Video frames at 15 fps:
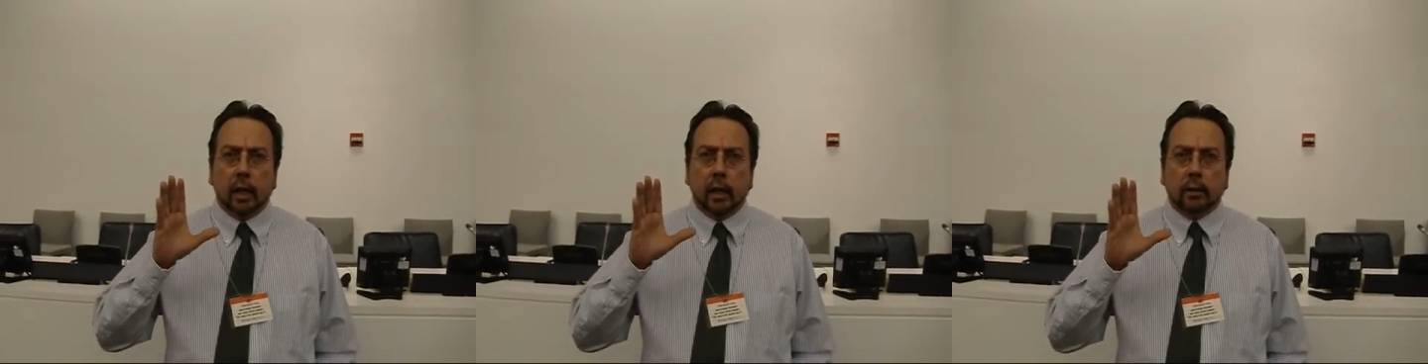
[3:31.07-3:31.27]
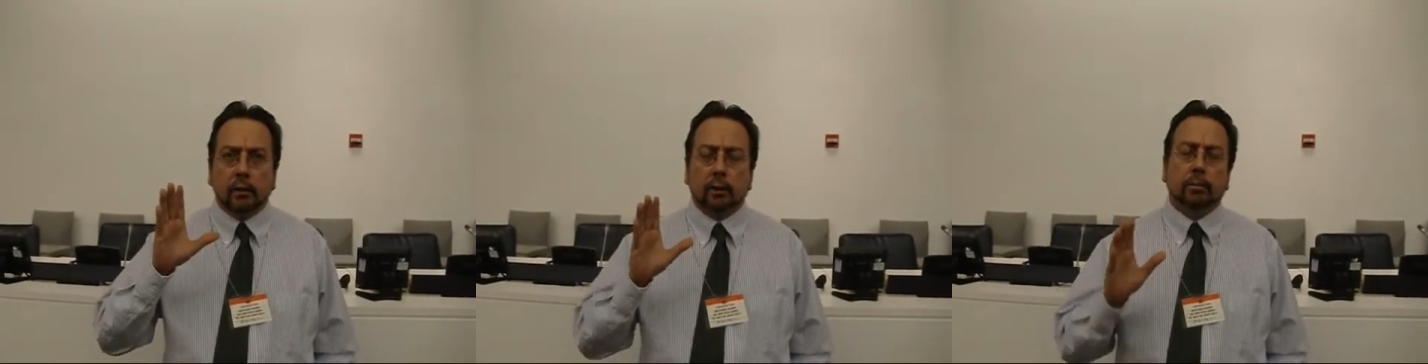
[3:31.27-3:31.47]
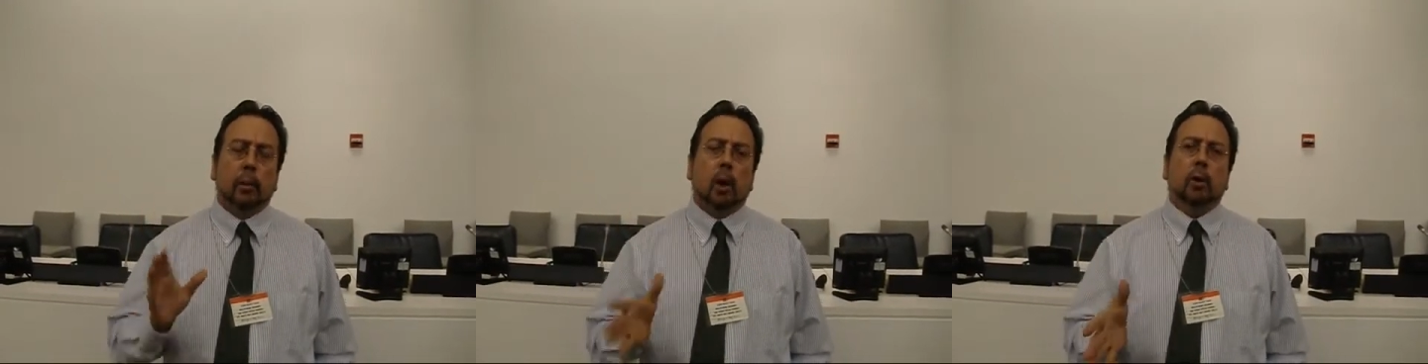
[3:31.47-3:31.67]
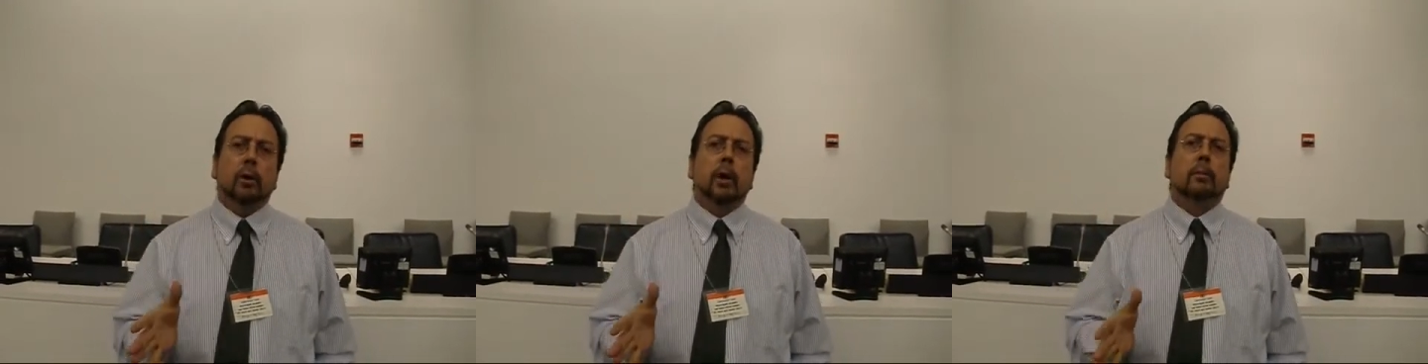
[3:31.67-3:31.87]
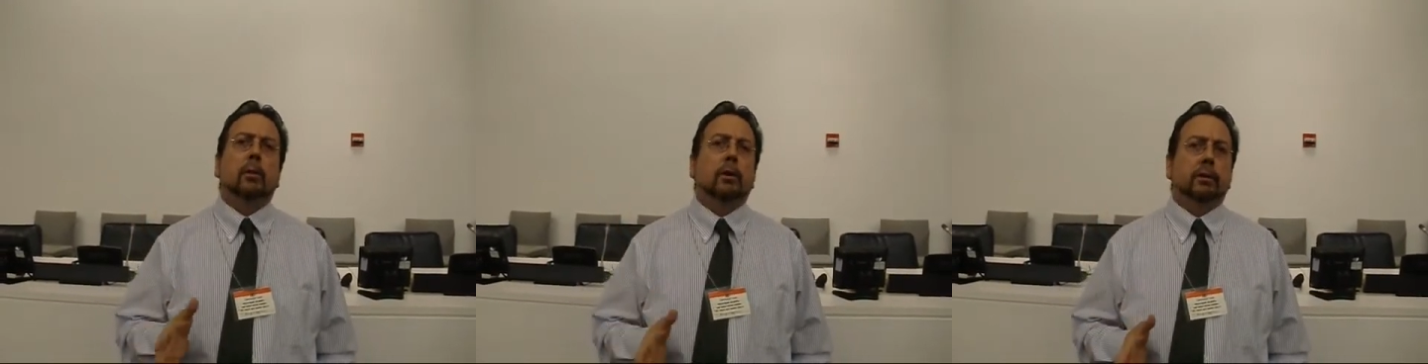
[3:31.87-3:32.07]
small
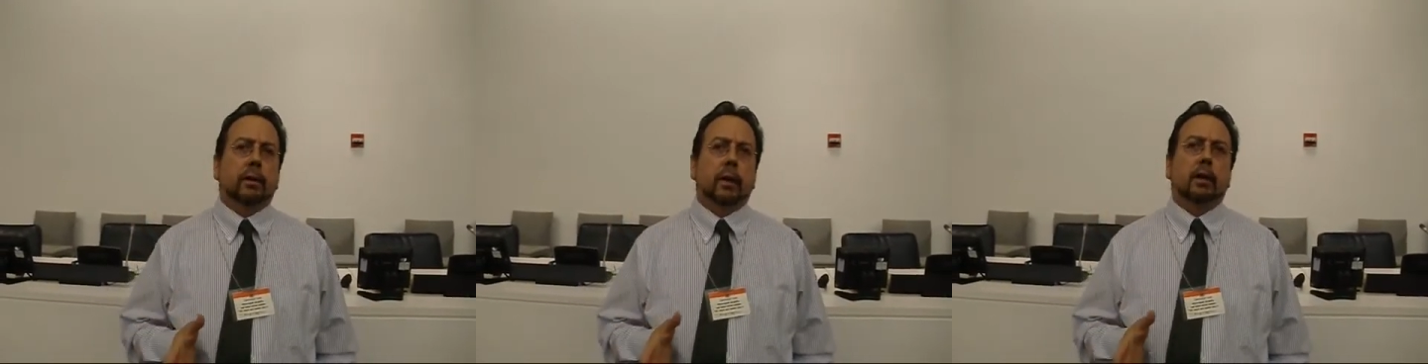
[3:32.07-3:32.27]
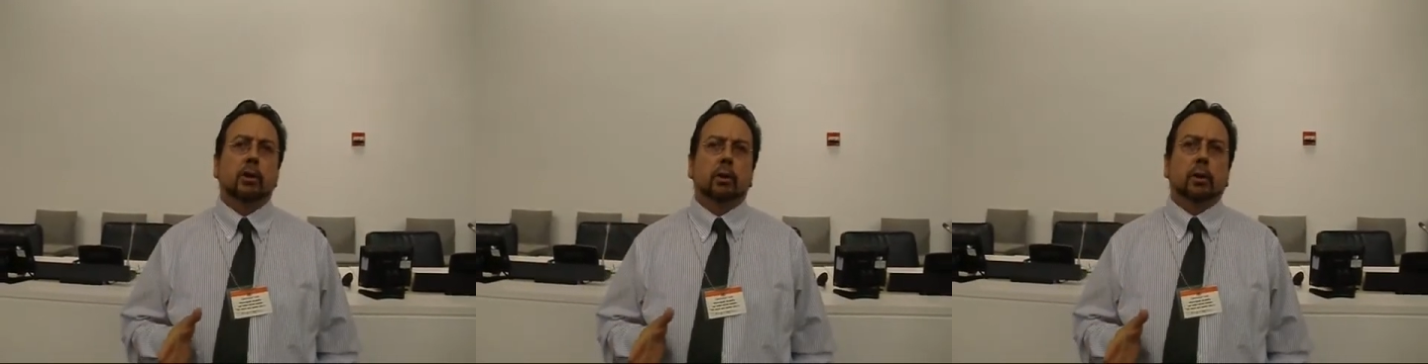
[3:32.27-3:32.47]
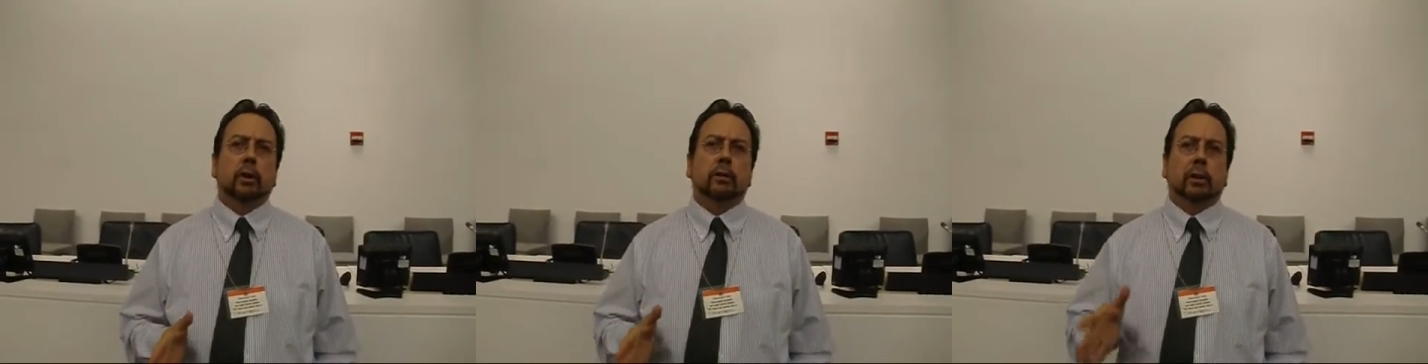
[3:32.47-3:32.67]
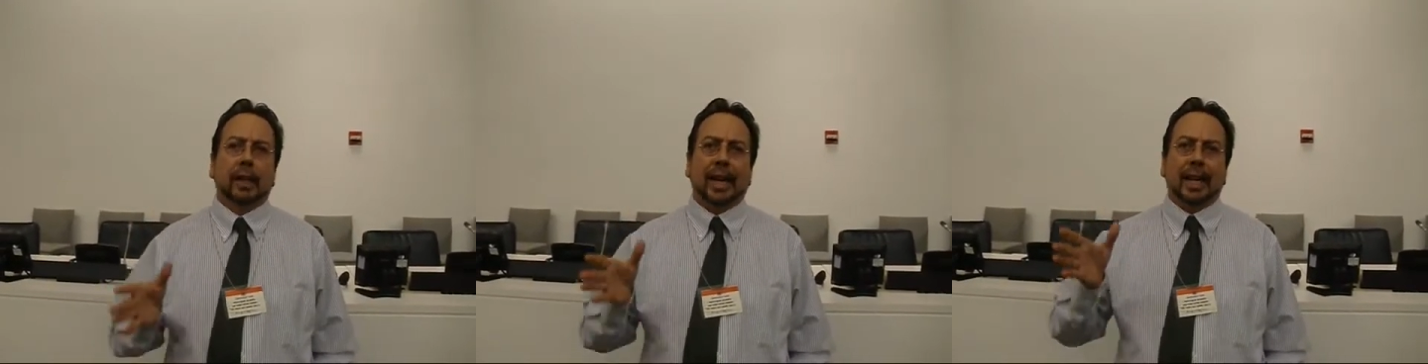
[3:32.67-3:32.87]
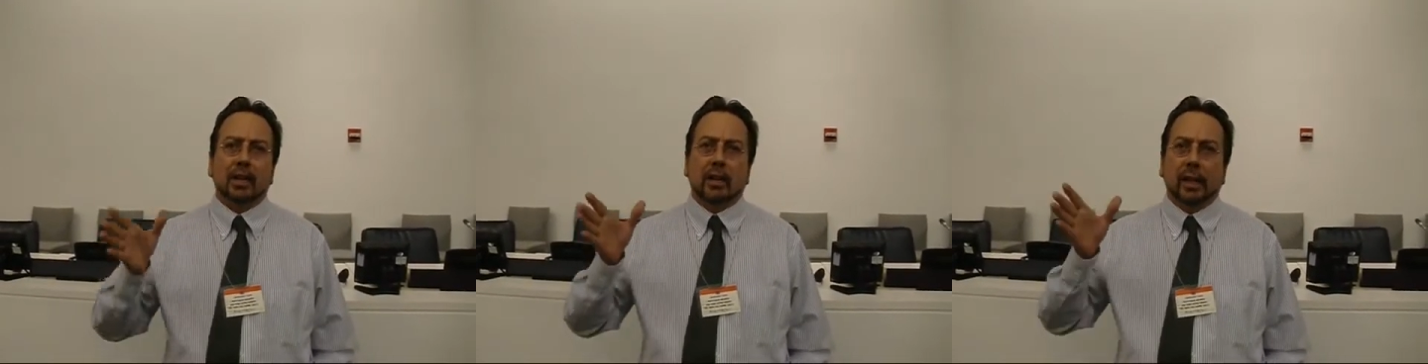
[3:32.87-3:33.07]
number of countries that
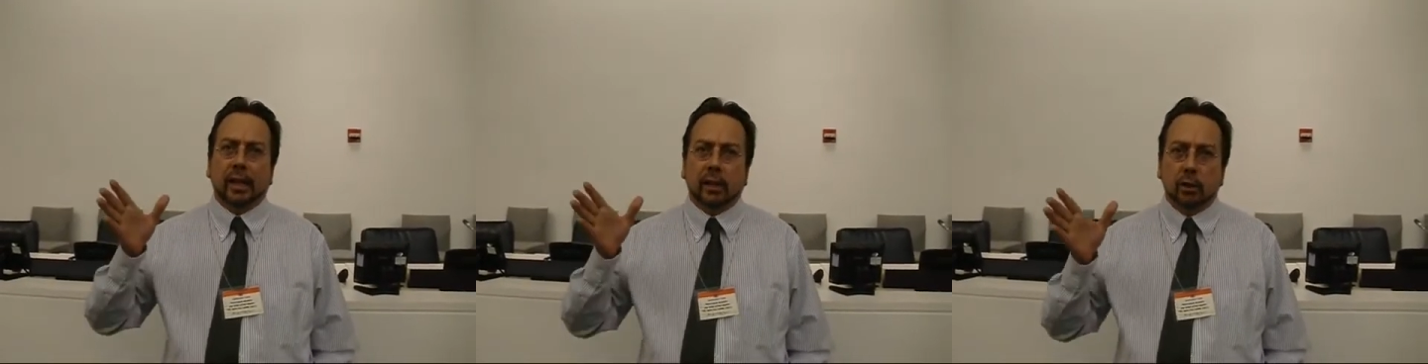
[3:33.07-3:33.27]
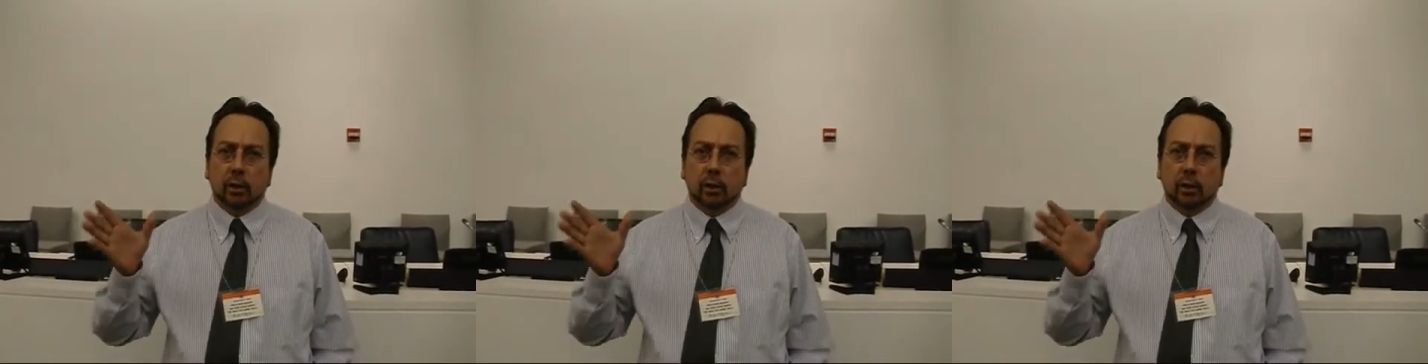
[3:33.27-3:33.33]
actually